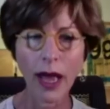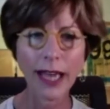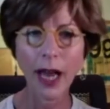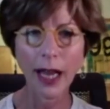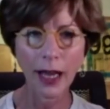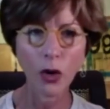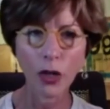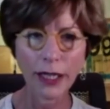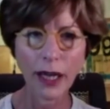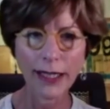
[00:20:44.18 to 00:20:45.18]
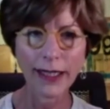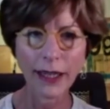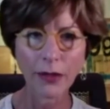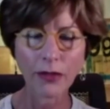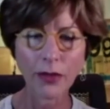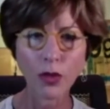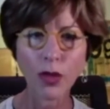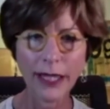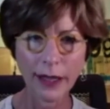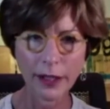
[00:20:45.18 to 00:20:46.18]
I organized like
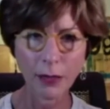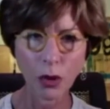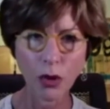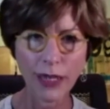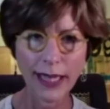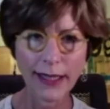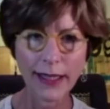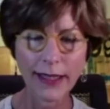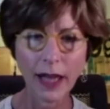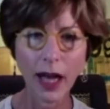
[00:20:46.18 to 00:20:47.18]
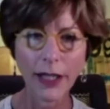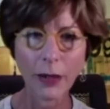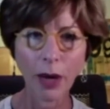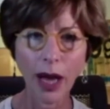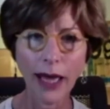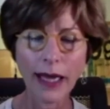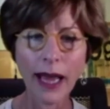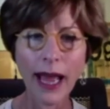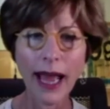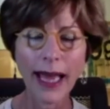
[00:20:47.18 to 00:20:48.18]
36 protests since Occupy.
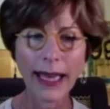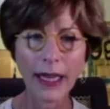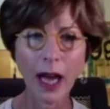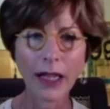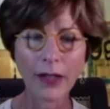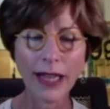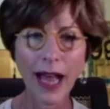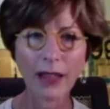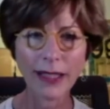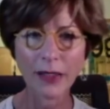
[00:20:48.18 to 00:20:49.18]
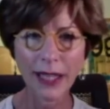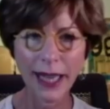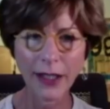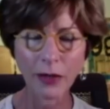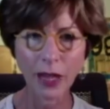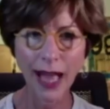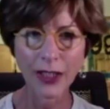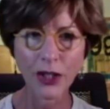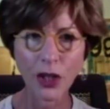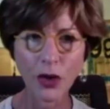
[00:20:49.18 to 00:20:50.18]
And I kind of announced at the end of
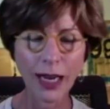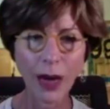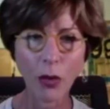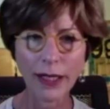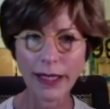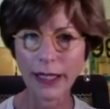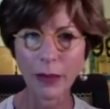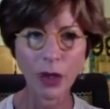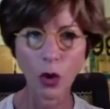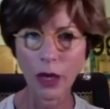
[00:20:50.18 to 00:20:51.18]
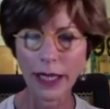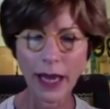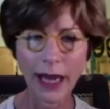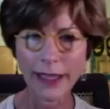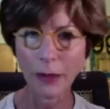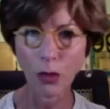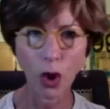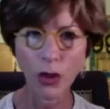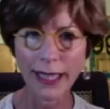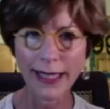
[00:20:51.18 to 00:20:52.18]
last year that I wasn't going to be organizing
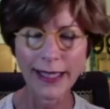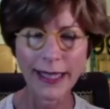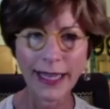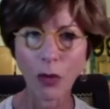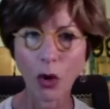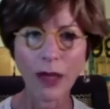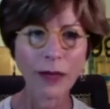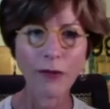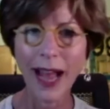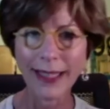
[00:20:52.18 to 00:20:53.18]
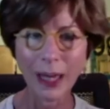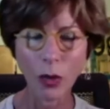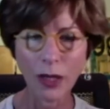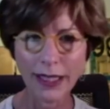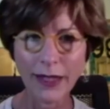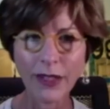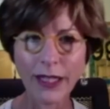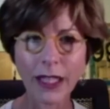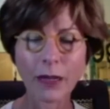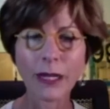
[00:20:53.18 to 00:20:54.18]
protests anymore. And in fact, I wasn't
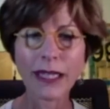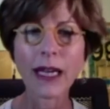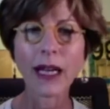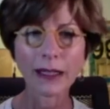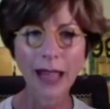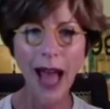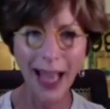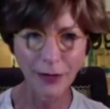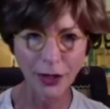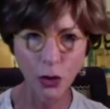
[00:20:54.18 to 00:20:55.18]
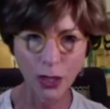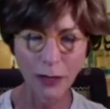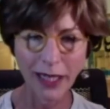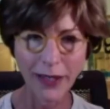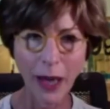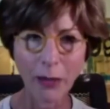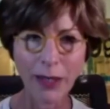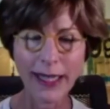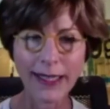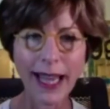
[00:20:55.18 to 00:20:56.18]
even going to be live streaming them
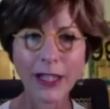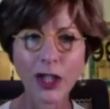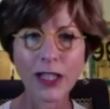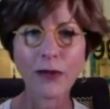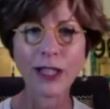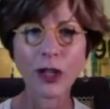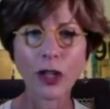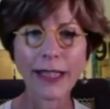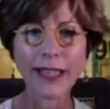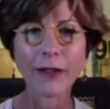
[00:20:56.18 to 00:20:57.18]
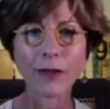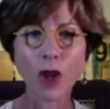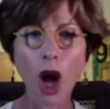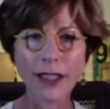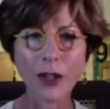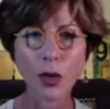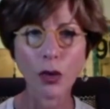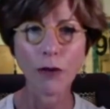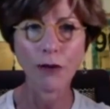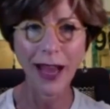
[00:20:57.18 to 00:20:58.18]
because I just feel like they've lost their
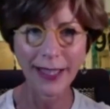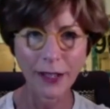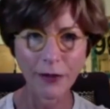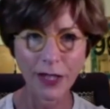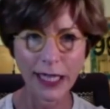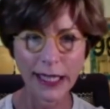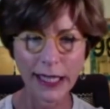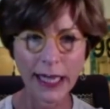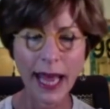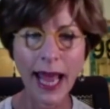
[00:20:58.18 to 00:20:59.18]
effectiveness.